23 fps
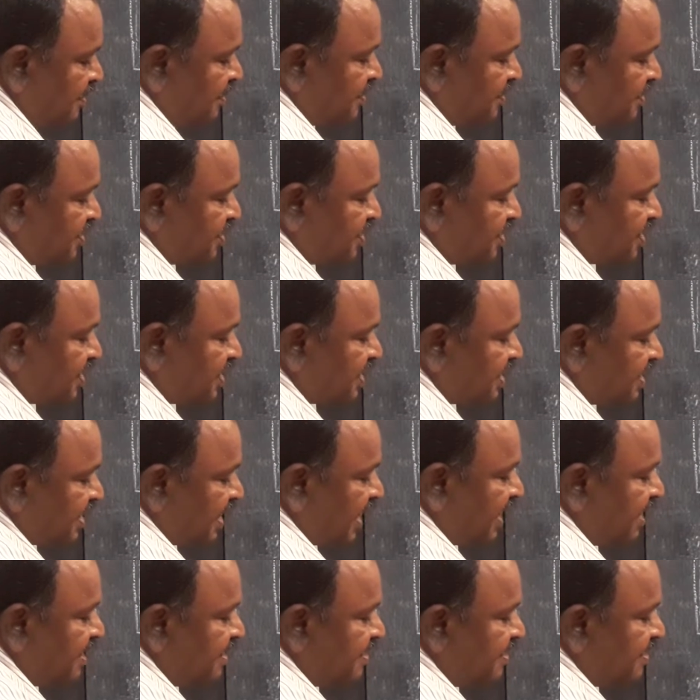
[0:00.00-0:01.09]

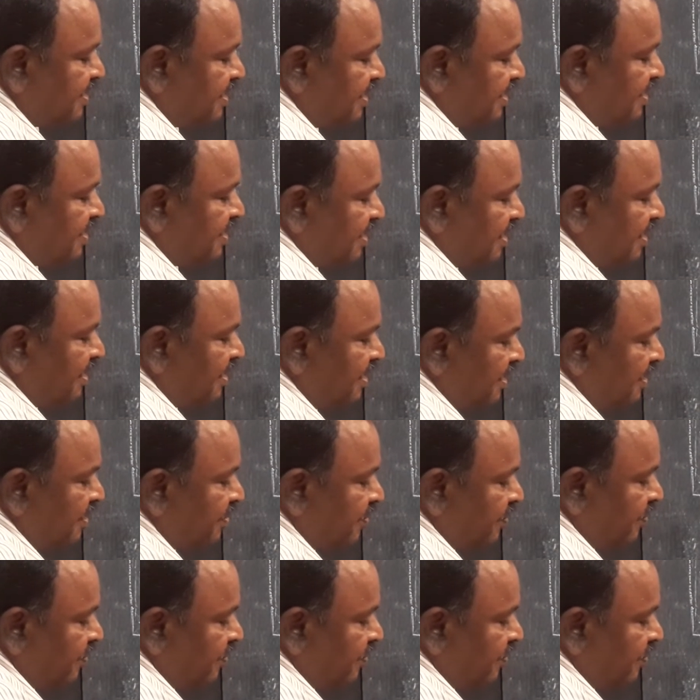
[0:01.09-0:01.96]
sin theta